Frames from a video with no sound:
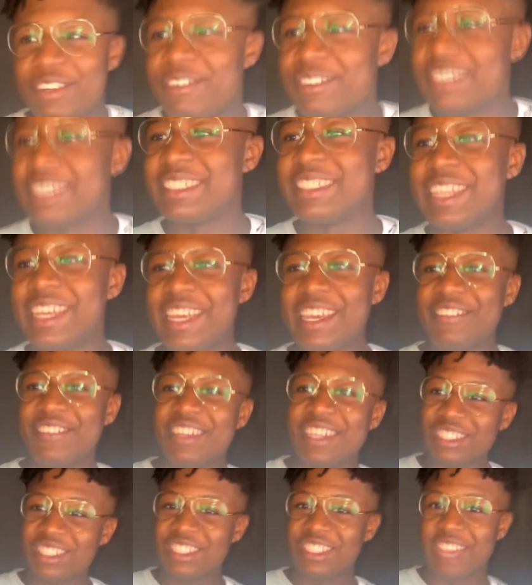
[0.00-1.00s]
even know what to say.
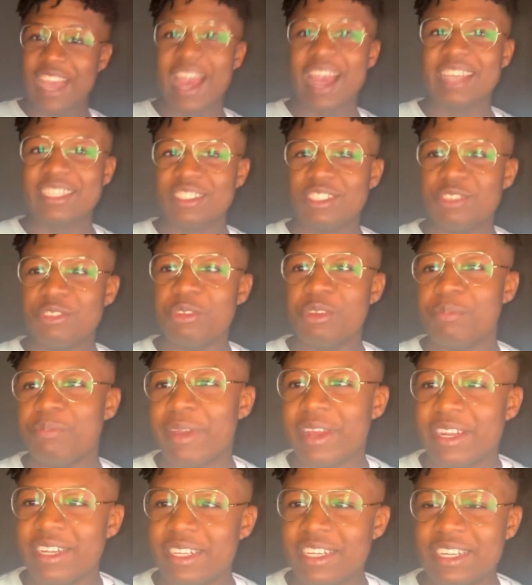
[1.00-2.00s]
Even the Jazz are doing
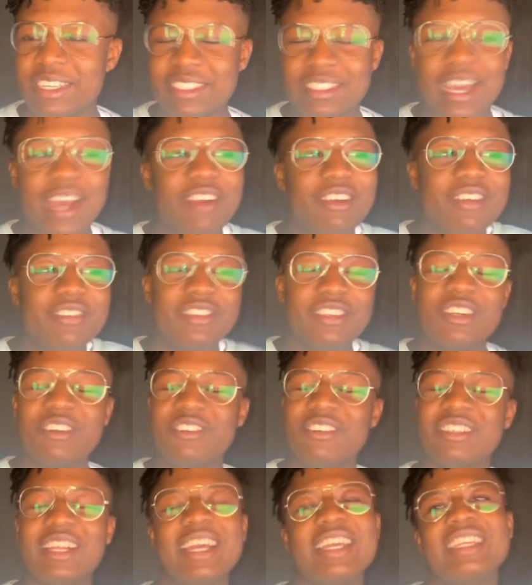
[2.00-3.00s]
better than us. I don't even
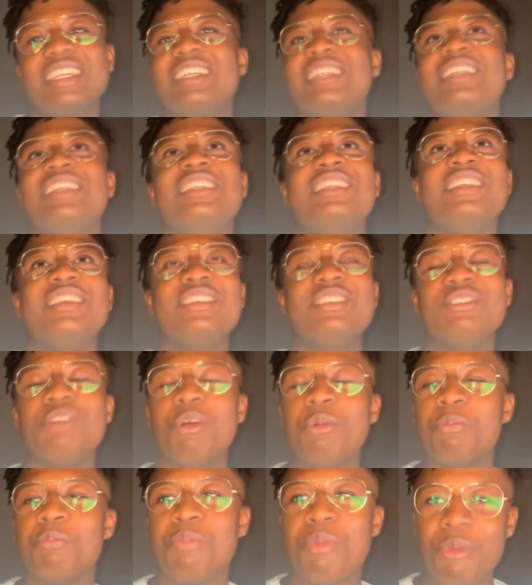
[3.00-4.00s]
know, like, there's
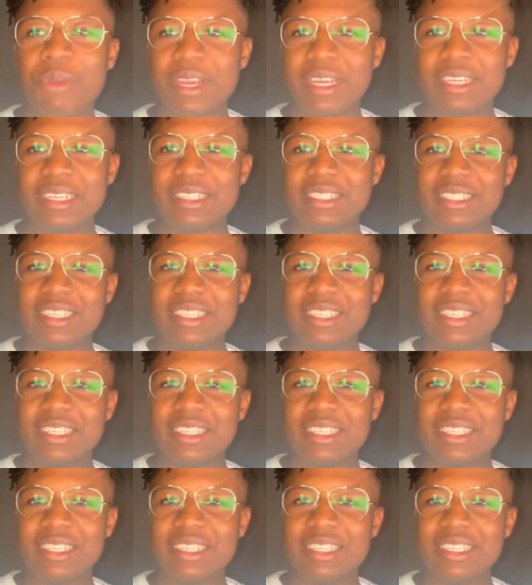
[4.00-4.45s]
no point.